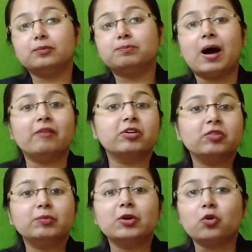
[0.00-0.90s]
power
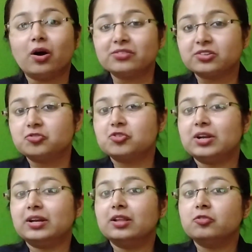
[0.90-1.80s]
will be
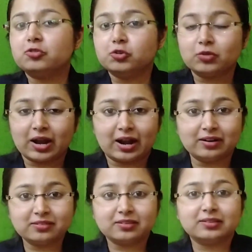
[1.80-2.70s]
concentrated in few
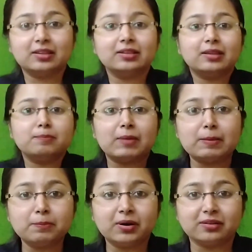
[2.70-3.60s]
hands, then the
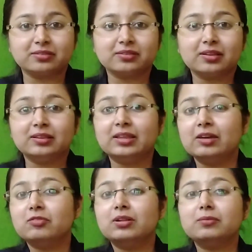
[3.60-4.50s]
members, they
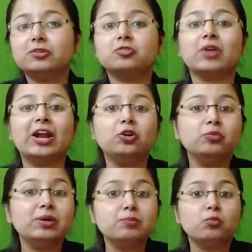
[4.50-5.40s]
will try to
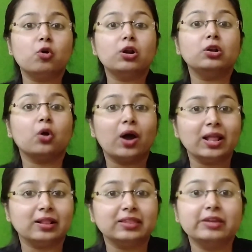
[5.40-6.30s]
be more
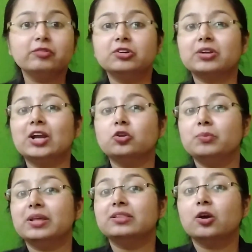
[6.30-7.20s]
loyal, they will try to
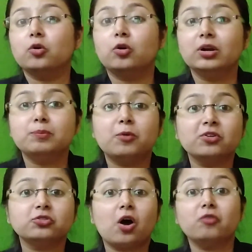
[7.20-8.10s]
be in the good
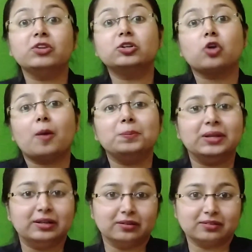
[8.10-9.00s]
books of the top
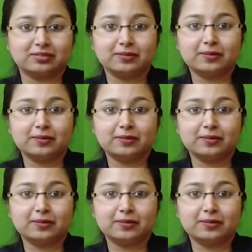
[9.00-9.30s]
leaders.